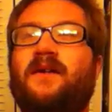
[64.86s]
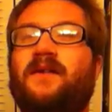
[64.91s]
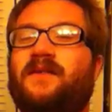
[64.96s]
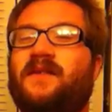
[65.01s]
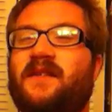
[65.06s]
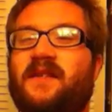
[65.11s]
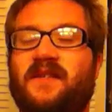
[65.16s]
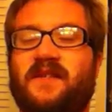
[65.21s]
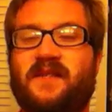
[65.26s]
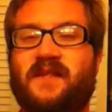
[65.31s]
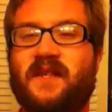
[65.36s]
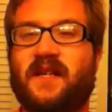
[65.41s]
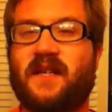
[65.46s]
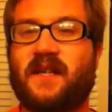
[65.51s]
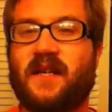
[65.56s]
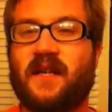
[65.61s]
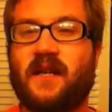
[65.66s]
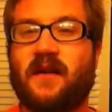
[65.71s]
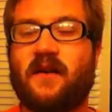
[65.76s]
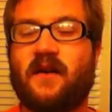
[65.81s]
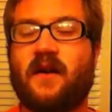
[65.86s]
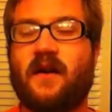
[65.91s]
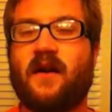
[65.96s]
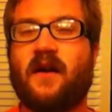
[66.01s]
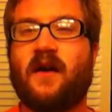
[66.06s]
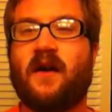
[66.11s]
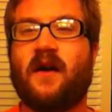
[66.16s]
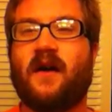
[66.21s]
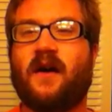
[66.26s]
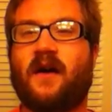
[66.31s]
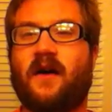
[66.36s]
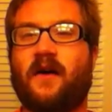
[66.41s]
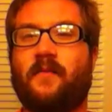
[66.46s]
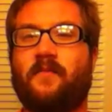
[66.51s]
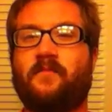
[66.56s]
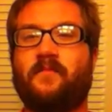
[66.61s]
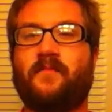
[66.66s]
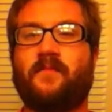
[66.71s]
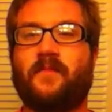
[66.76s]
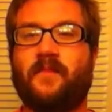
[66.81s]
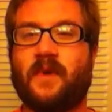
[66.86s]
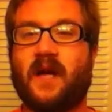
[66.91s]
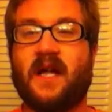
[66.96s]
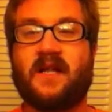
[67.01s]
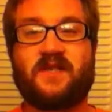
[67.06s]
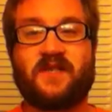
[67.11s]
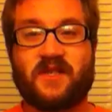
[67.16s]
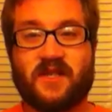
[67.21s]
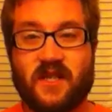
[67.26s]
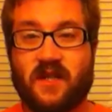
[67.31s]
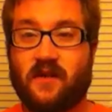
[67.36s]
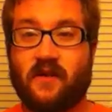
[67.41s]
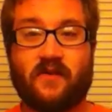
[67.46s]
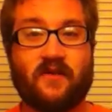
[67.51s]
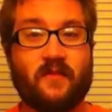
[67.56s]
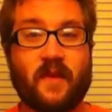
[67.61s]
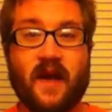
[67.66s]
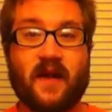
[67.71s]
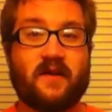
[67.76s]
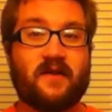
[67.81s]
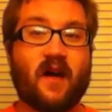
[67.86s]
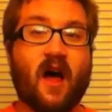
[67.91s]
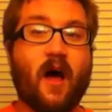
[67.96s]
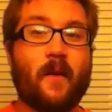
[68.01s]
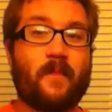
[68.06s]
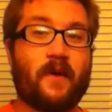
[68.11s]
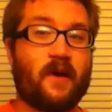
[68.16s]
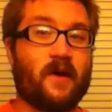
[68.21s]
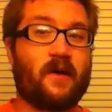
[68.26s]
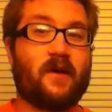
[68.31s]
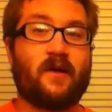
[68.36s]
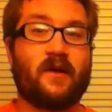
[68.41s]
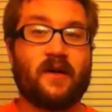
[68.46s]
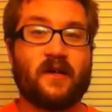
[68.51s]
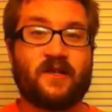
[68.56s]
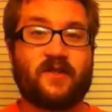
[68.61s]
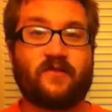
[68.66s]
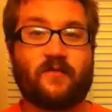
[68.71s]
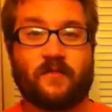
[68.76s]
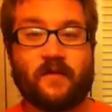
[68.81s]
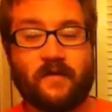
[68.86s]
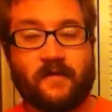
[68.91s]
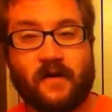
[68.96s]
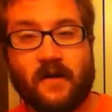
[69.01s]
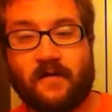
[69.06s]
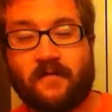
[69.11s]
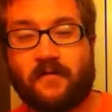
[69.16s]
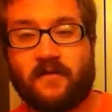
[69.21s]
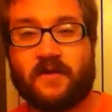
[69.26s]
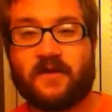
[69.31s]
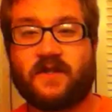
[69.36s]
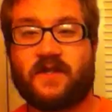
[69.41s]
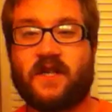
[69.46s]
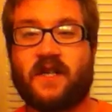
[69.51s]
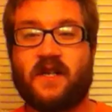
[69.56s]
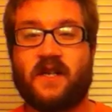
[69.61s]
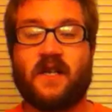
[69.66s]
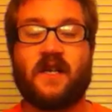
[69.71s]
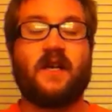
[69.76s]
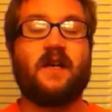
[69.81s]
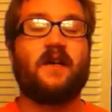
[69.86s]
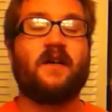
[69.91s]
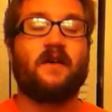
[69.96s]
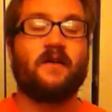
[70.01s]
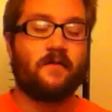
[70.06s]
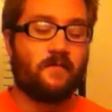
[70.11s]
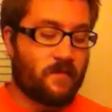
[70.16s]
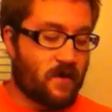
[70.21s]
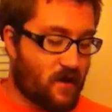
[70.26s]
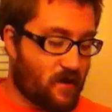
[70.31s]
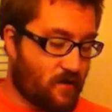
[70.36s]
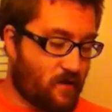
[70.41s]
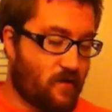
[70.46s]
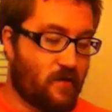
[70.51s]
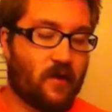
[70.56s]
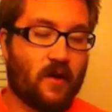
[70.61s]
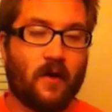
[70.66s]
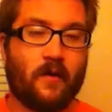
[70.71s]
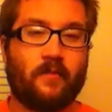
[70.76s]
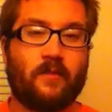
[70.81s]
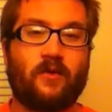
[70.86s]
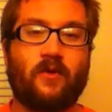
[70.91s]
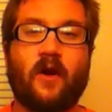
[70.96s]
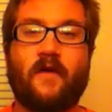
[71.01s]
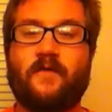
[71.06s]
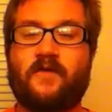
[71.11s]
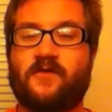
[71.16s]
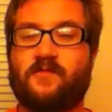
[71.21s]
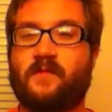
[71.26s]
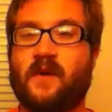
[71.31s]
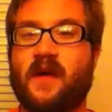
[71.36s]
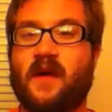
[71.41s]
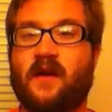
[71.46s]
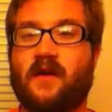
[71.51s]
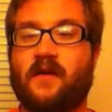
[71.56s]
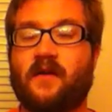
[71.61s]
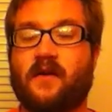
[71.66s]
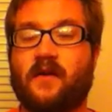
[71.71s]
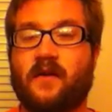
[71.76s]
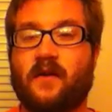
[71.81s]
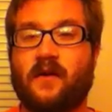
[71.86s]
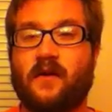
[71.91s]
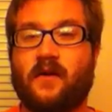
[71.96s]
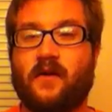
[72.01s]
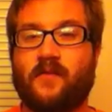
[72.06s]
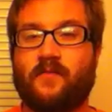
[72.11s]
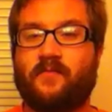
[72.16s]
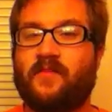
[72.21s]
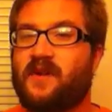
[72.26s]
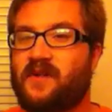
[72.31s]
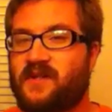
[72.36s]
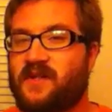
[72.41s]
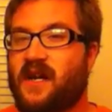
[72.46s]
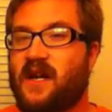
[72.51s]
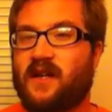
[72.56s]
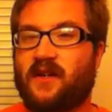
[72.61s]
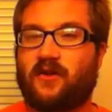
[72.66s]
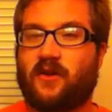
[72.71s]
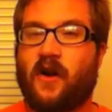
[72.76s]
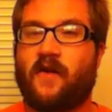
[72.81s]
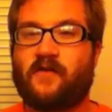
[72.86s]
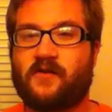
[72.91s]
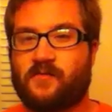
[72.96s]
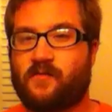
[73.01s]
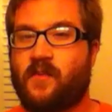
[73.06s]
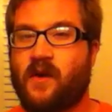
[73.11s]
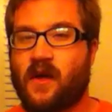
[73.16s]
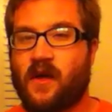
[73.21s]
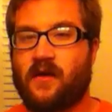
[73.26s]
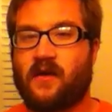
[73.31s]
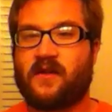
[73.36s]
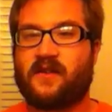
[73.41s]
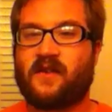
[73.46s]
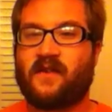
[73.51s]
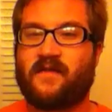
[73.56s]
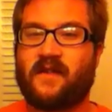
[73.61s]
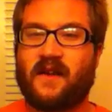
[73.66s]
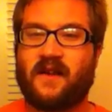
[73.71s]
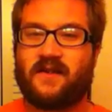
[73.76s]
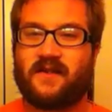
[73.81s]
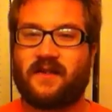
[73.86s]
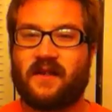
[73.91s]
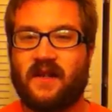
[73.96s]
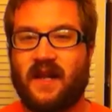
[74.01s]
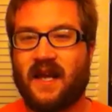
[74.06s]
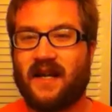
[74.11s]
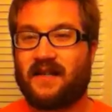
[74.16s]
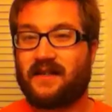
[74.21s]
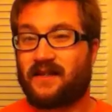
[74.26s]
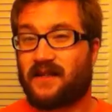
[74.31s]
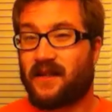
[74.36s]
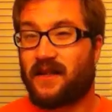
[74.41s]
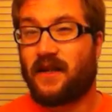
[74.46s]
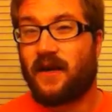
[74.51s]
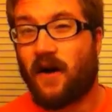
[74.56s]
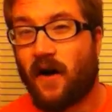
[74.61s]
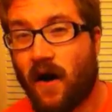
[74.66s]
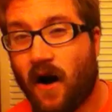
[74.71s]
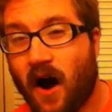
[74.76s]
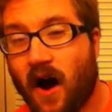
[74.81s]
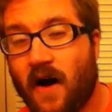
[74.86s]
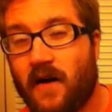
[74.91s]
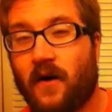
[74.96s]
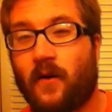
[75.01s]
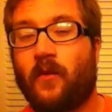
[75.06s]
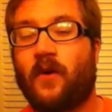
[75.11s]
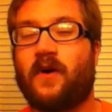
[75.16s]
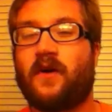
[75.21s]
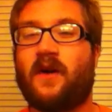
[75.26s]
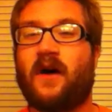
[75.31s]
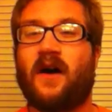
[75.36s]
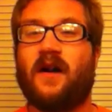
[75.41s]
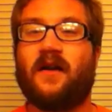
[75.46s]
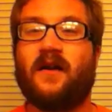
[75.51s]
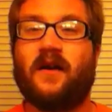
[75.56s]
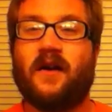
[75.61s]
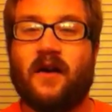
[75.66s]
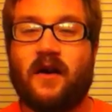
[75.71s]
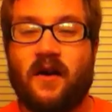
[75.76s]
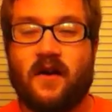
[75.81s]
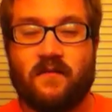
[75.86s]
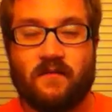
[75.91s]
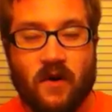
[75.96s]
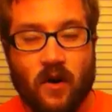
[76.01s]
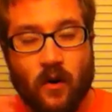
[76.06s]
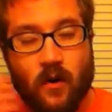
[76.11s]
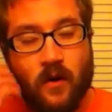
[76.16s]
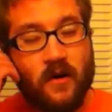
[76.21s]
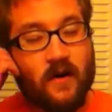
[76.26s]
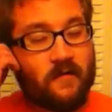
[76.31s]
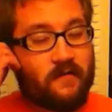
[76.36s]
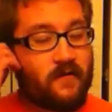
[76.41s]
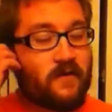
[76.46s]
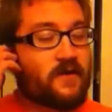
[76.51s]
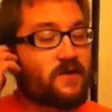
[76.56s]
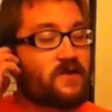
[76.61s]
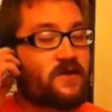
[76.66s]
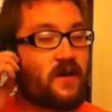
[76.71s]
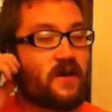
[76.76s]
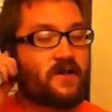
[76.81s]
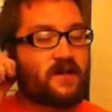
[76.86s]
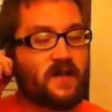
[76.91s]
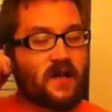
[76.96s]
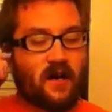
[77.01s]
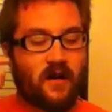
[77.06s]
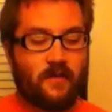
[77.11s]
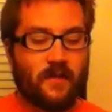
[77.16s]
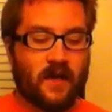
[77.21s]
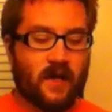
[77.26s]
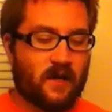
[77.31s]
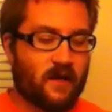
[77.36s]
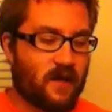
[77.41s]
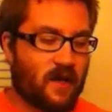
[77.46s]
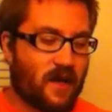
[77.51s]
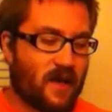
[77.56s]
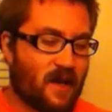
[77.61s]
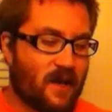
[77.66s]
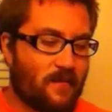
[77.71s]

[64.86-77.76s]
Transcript: it's in the city. It's still the main topic. It's from the very first city. I mean, Grover's Bend. But it's not in Grover's Bend. I think it's the next city on or whatnot. But when it first starts out, I mean,